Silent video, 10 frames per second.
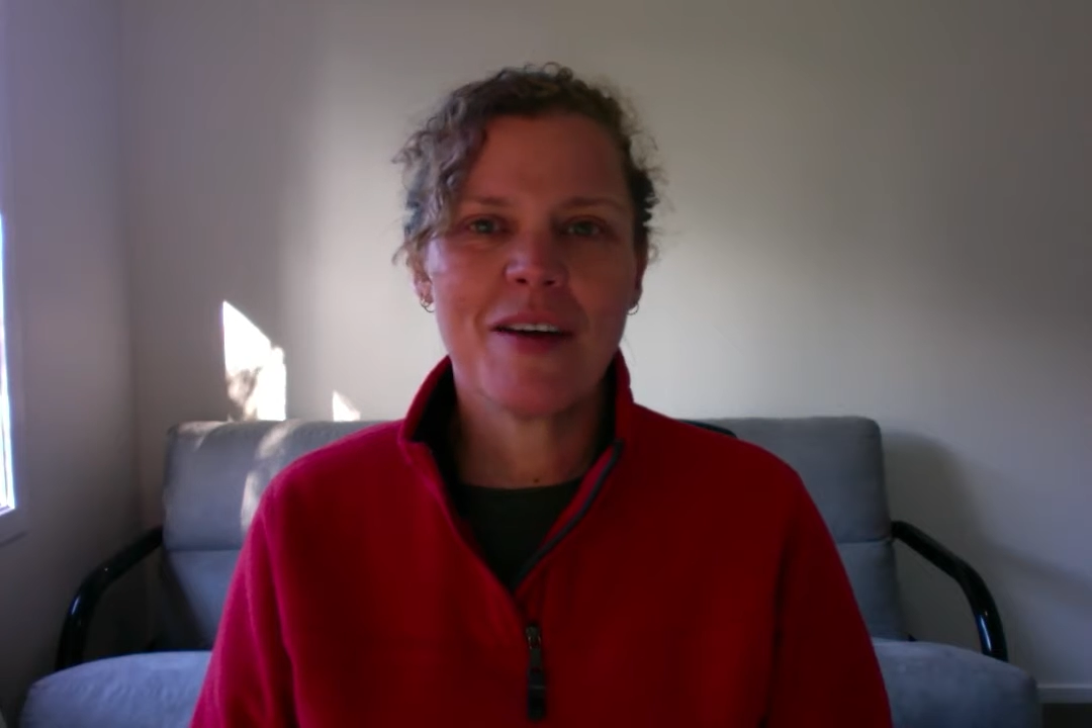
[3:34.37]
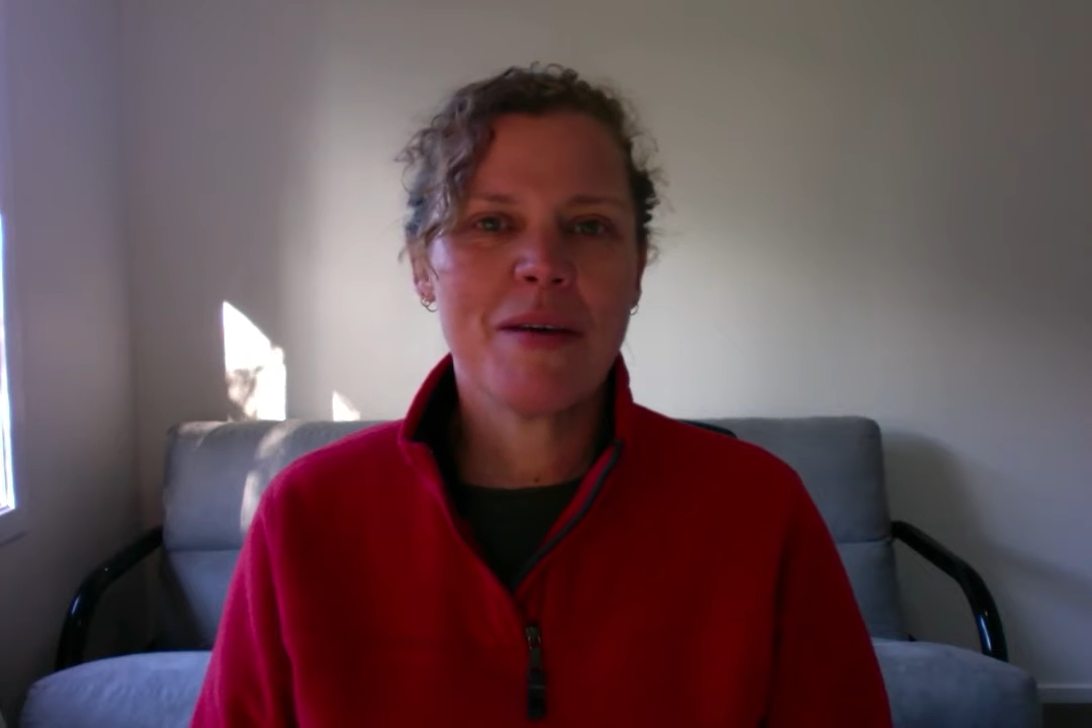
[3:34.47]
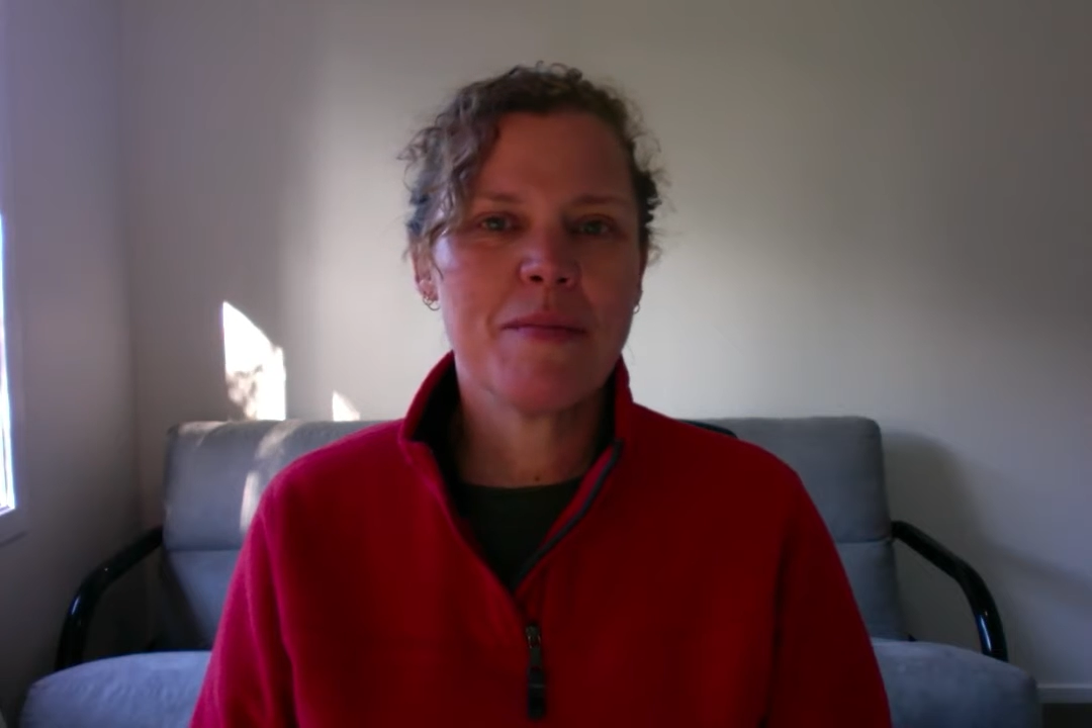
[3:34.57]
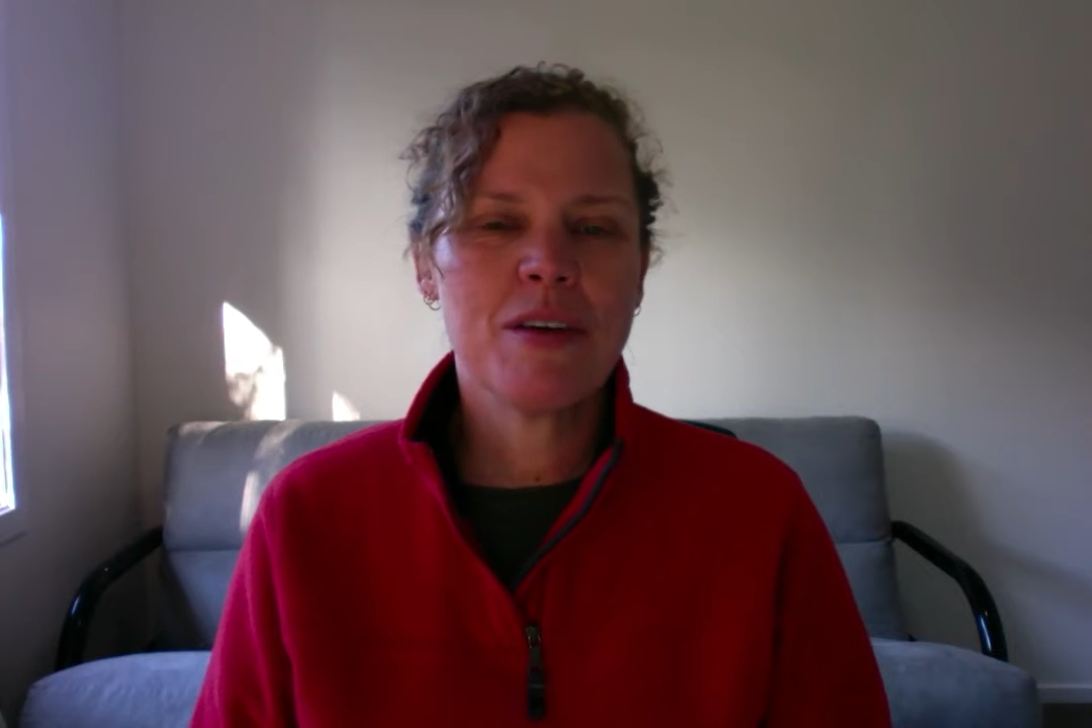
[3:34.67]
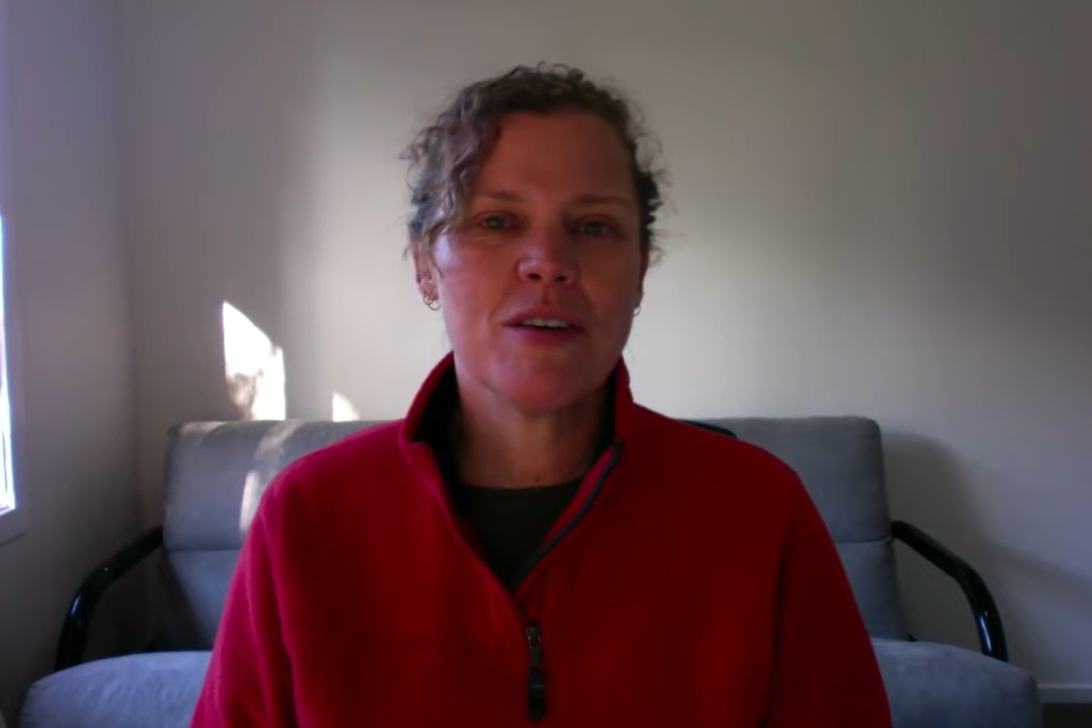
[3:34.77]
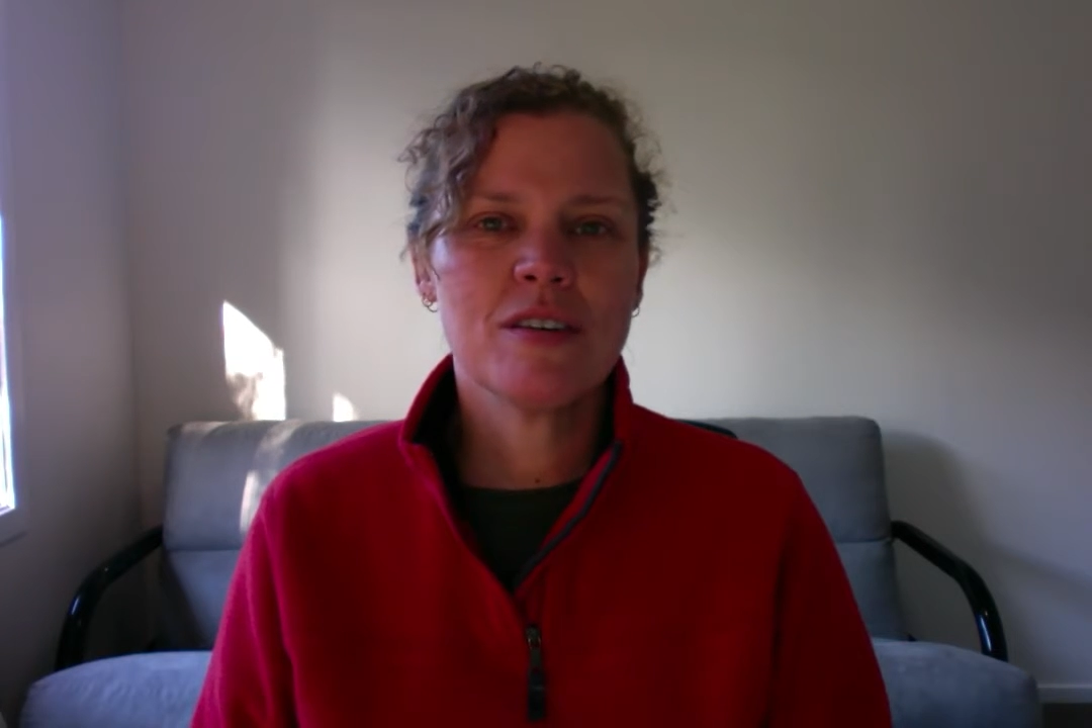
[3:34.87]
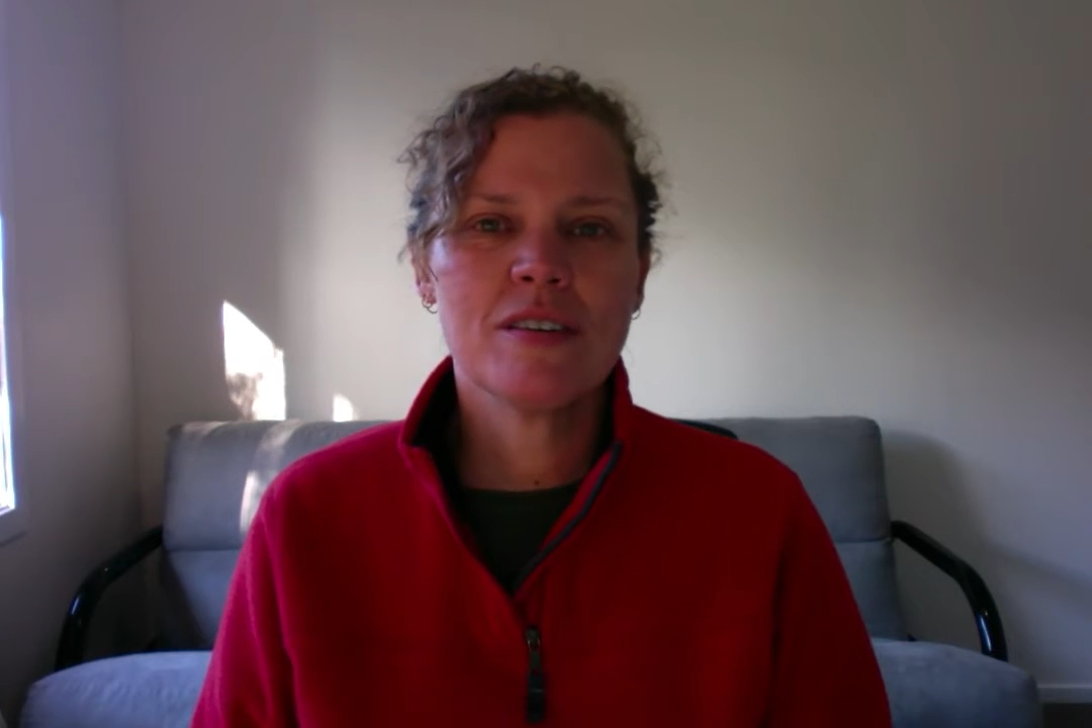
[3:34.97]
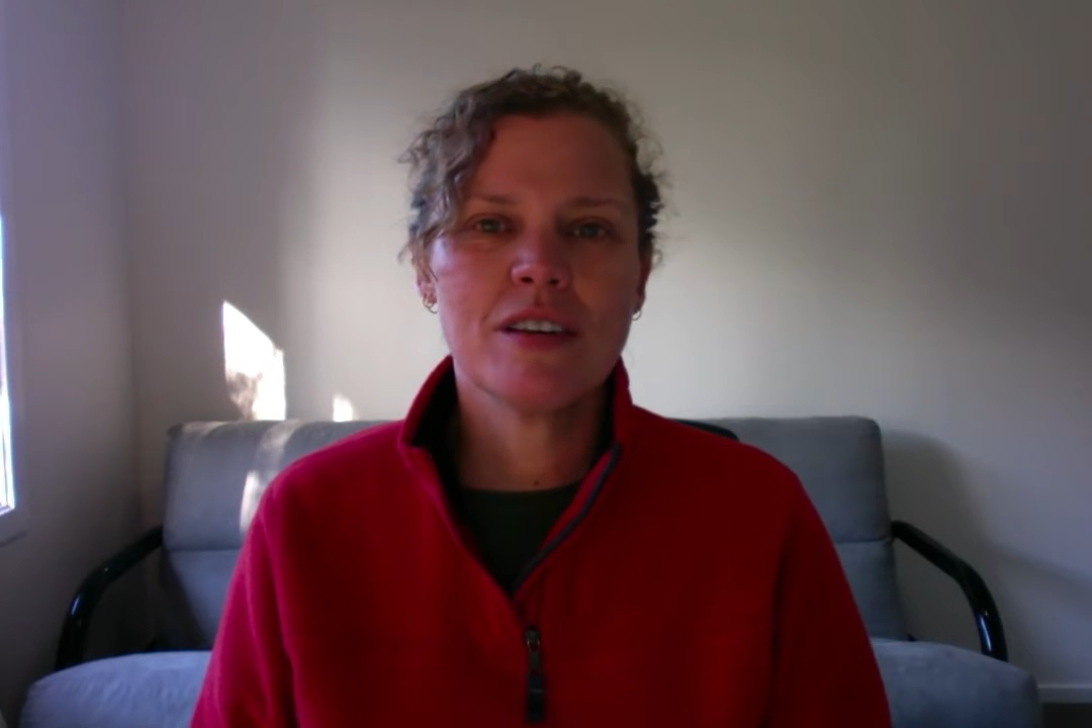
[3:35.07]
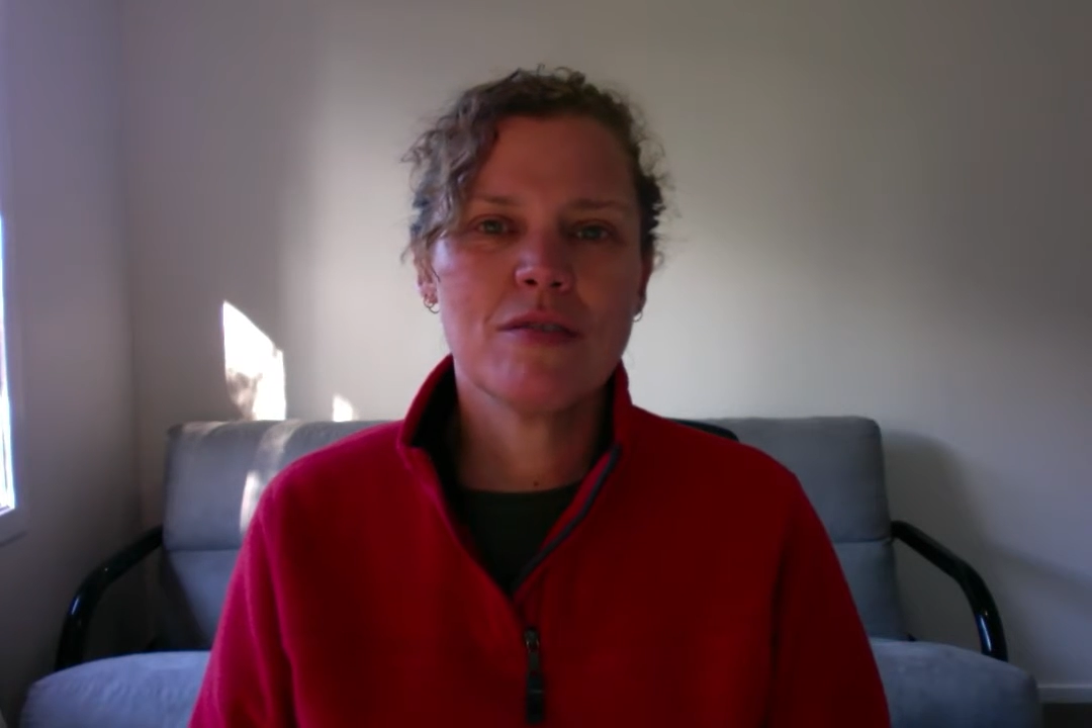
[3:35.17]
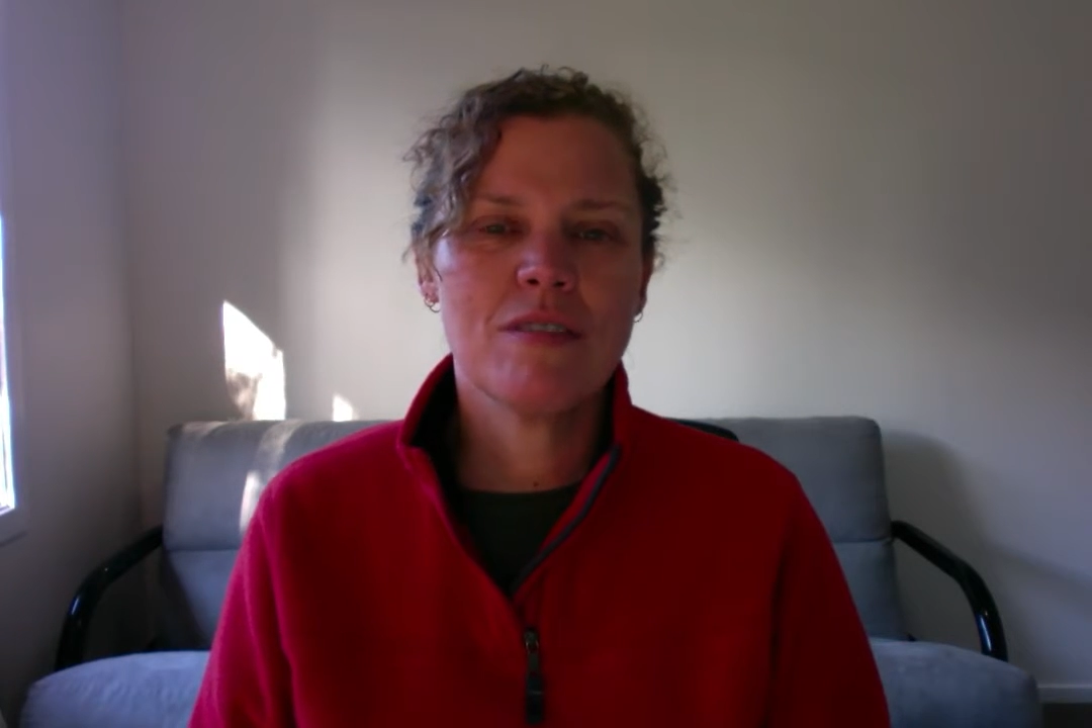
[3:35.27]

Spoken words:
maybe you're